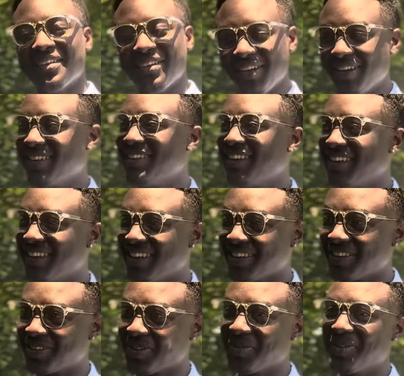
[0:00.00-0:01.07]
Yeah.
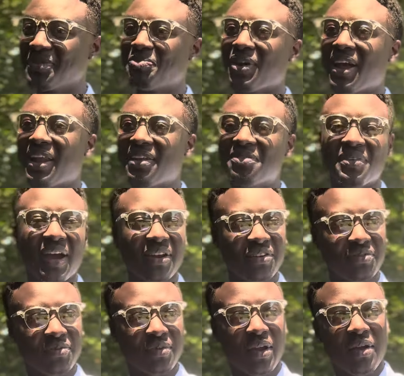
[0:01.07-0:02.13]
So we probably invite
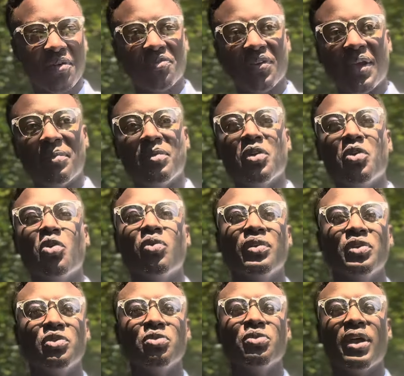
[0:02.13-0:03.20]
the family over
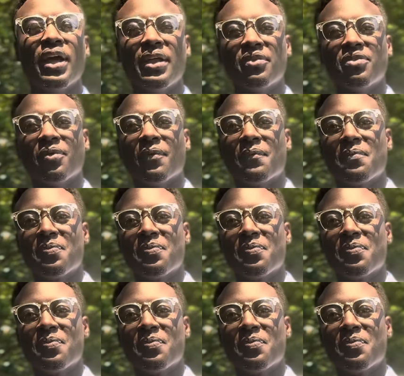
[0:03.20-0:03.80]
and do that show.